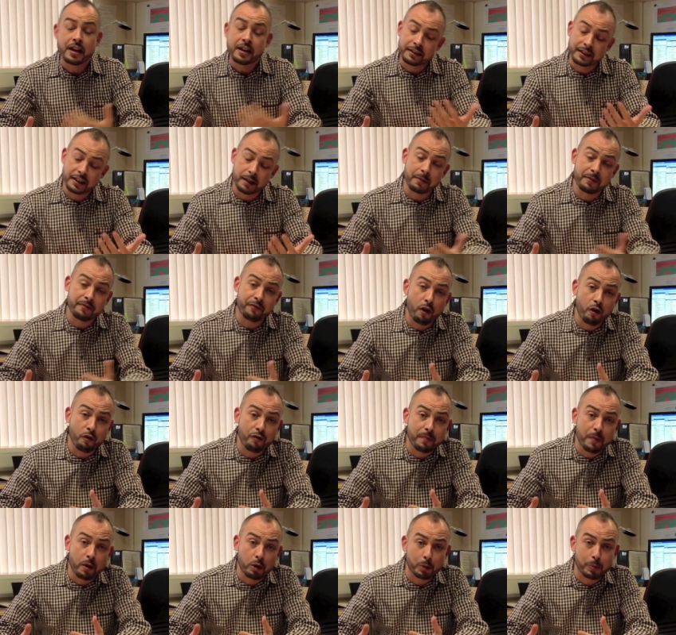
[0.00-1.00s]
some
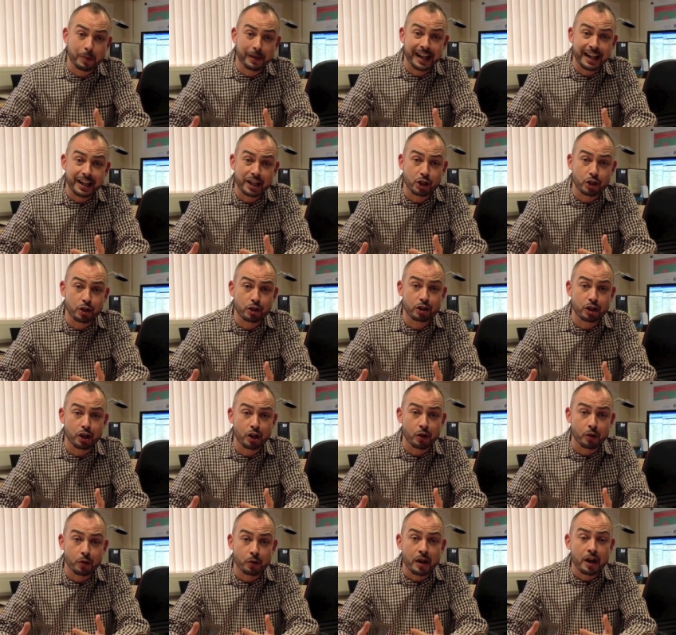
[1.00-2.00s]
involving multiplication
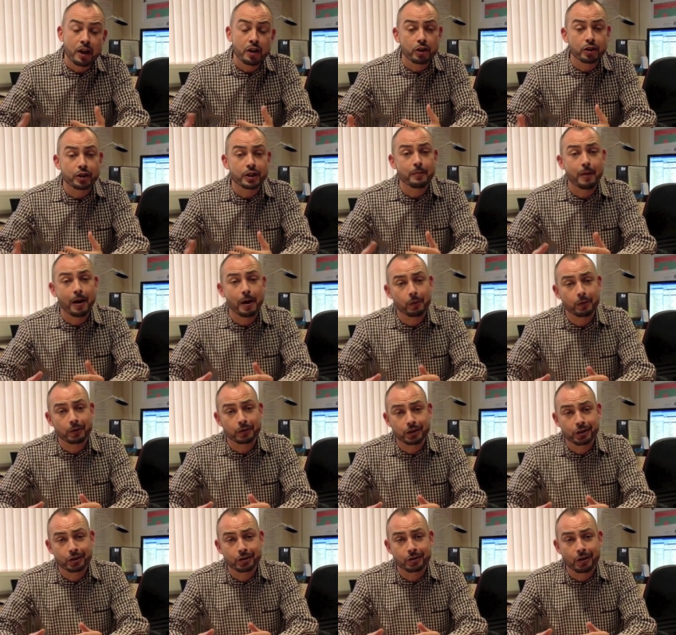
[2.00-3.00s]
too, that you might want
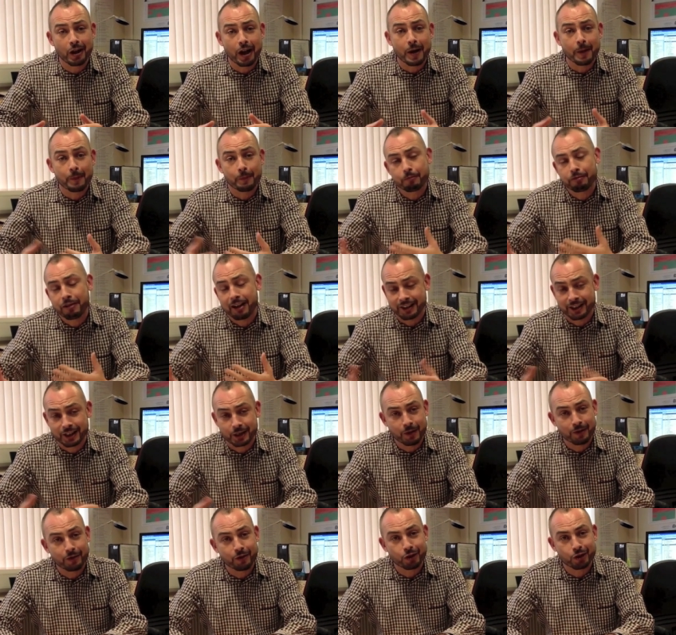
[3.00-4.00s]
to um, practice
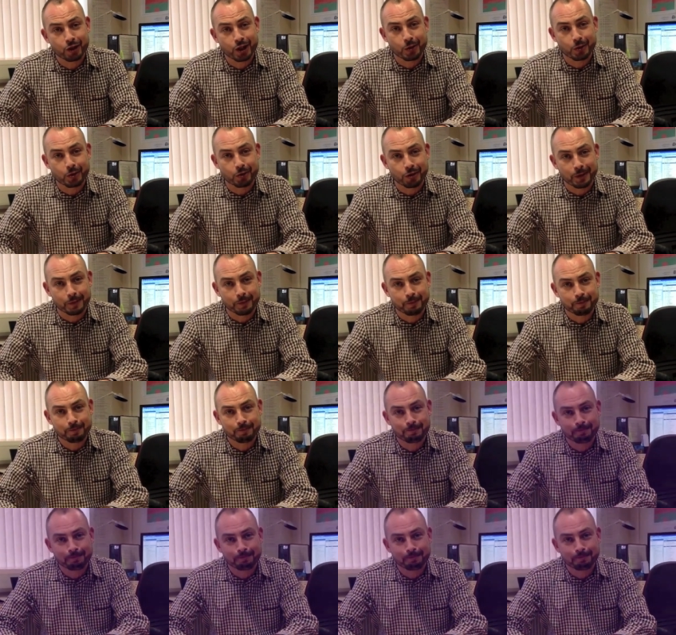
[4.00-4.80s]
with your children.